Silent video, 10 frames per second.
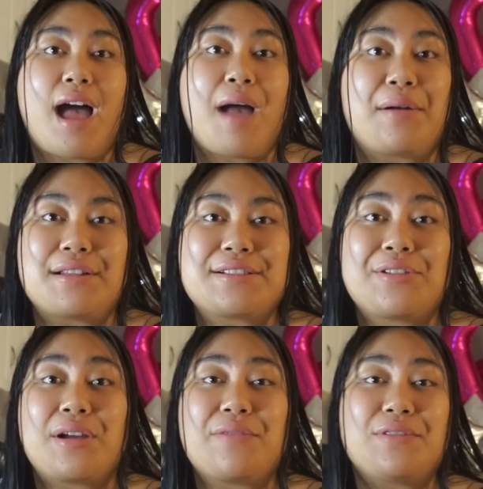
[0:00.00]
I'm honestly
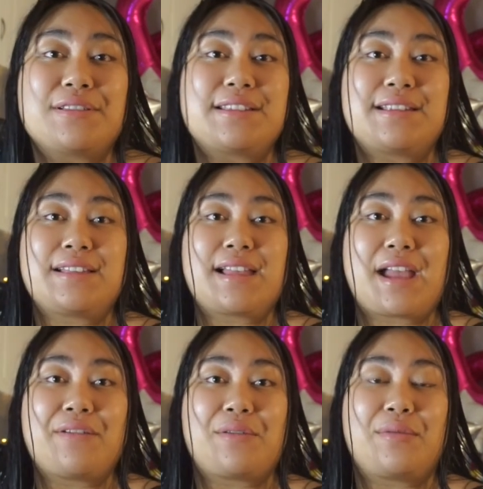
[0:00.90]
grateful to see like
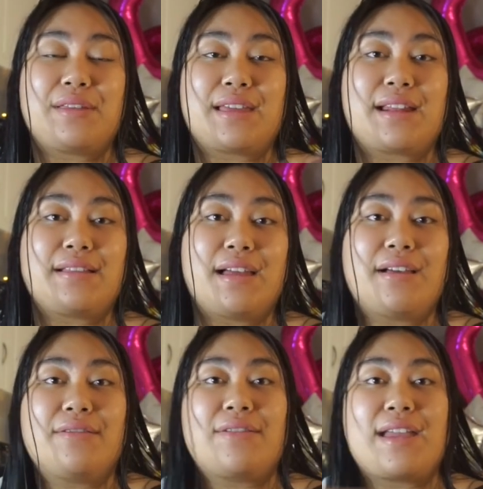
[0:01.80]
everyone that I
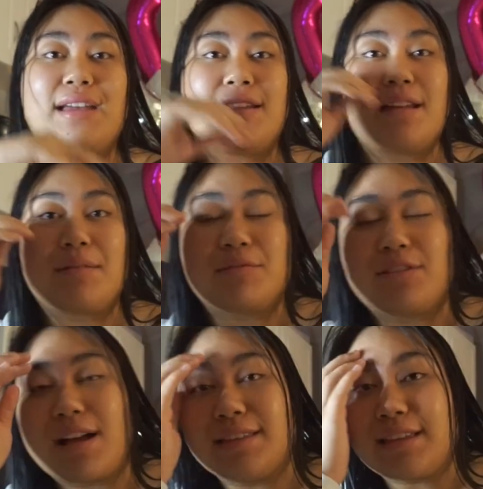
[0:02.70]
love and I'm
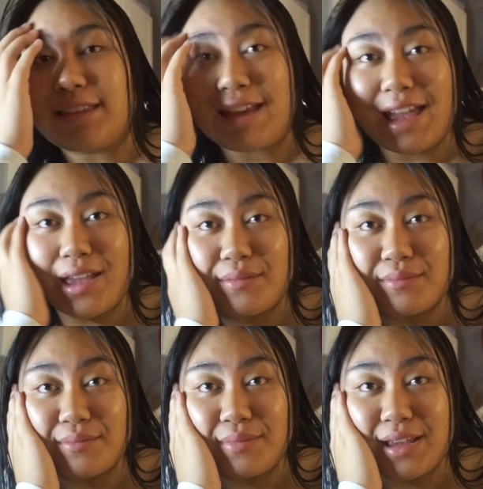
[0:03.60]
glad that they
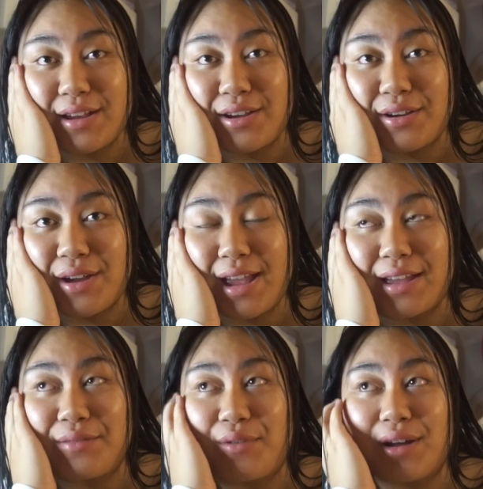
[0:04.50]
came here
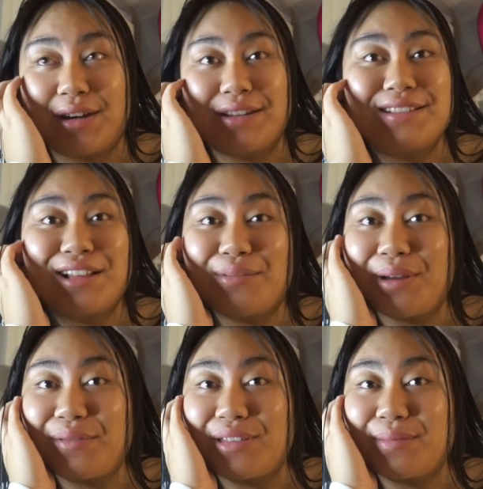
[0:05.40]
and wanted to
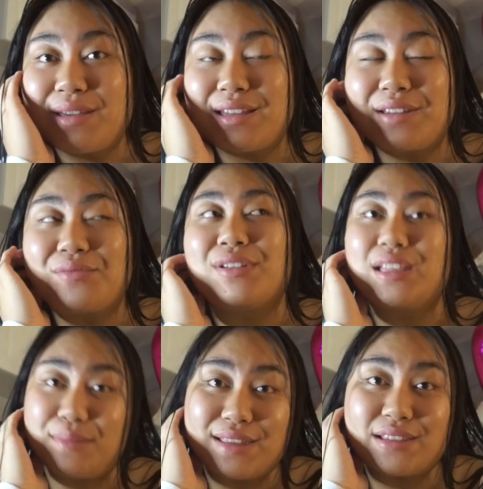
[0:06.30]
celebrate with me and it
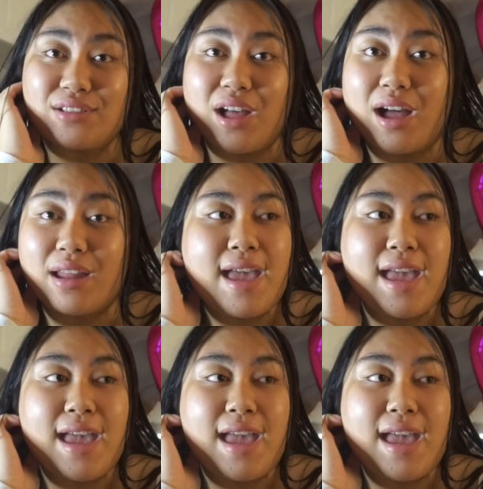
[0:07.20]
really means a lot